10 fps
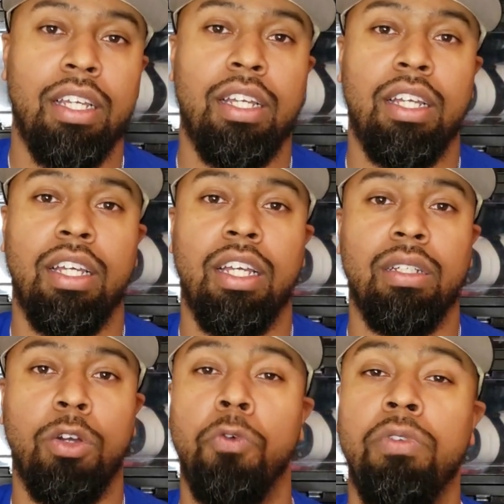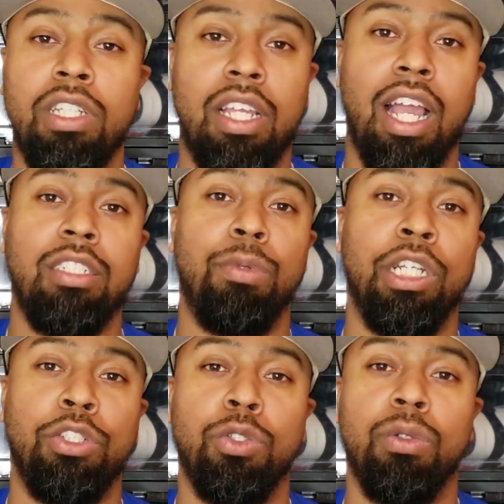Hopefully this guys
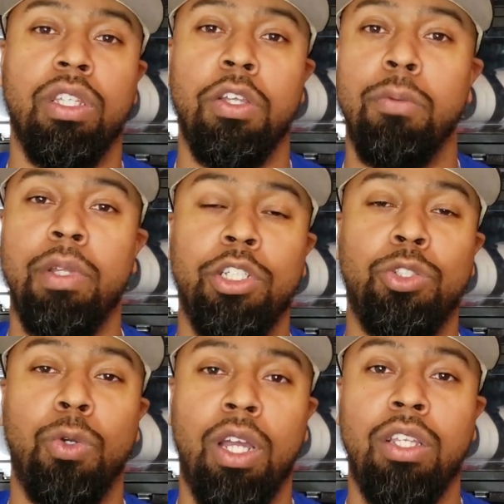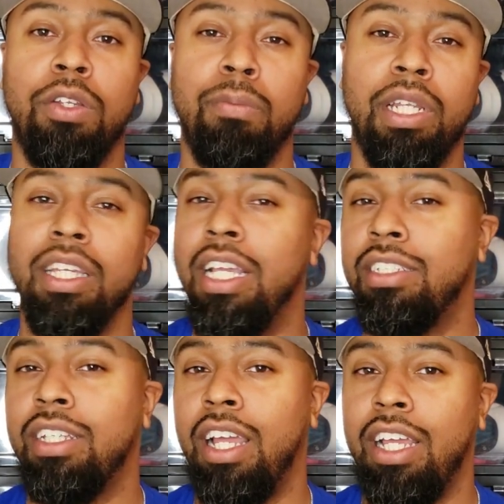brings you a little bit of joy, a little bit of
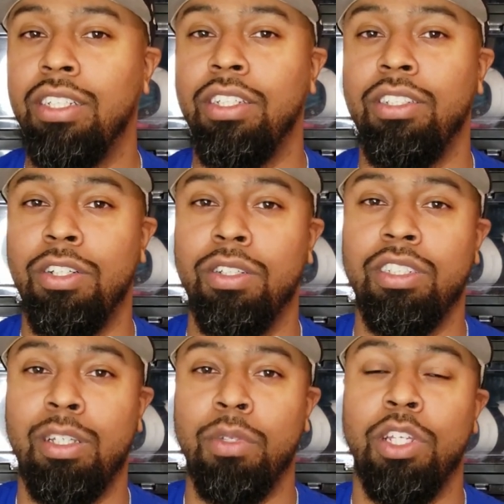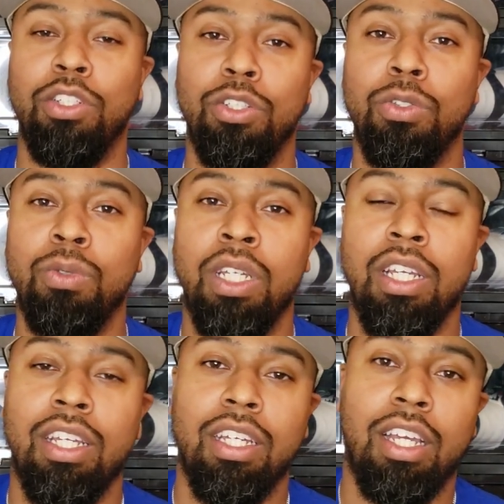insight, just something to do.
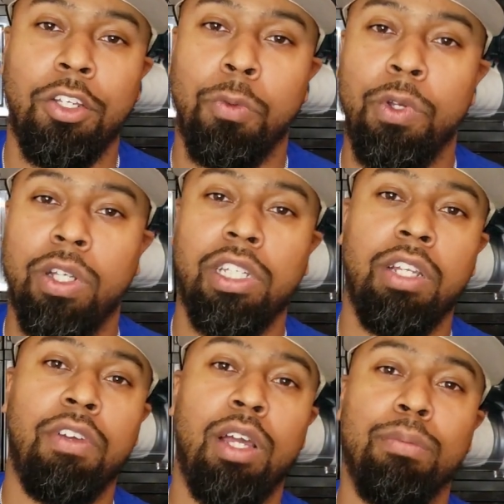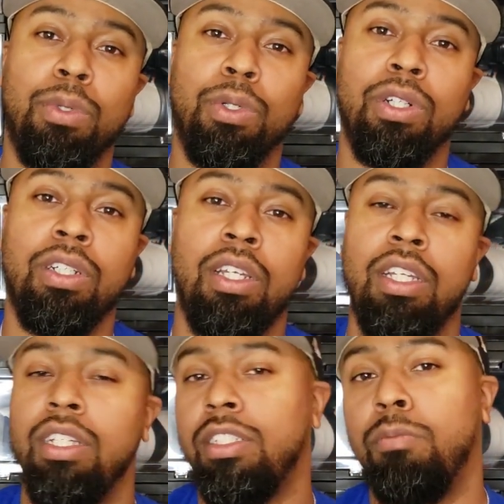I know we're all sitting around bored,
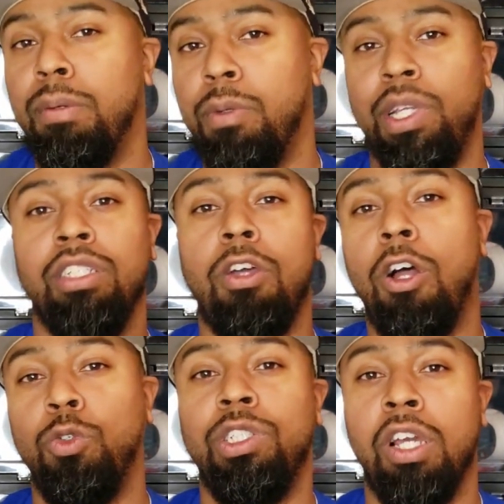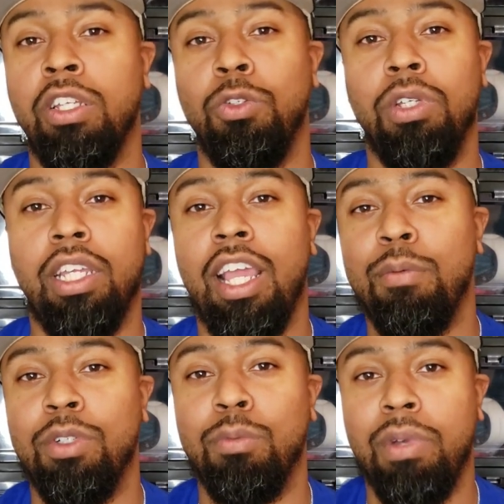so maybe we can talk to each other through the
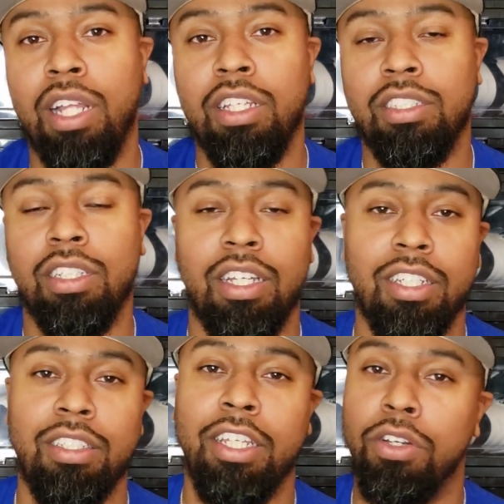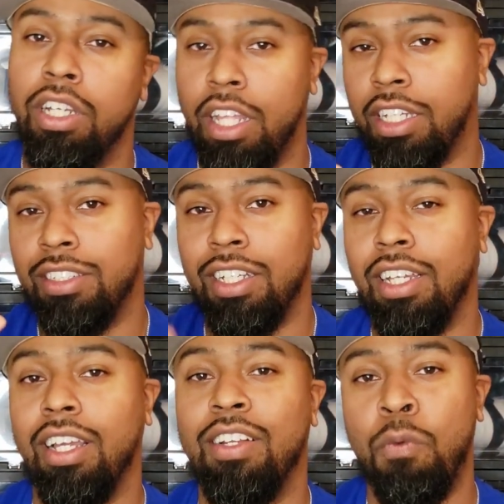camera about this sneaker collection I
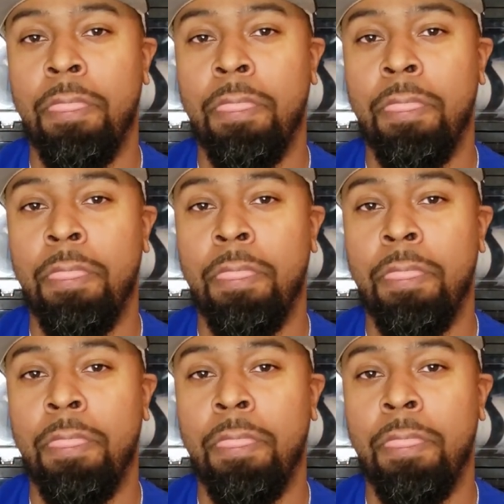got.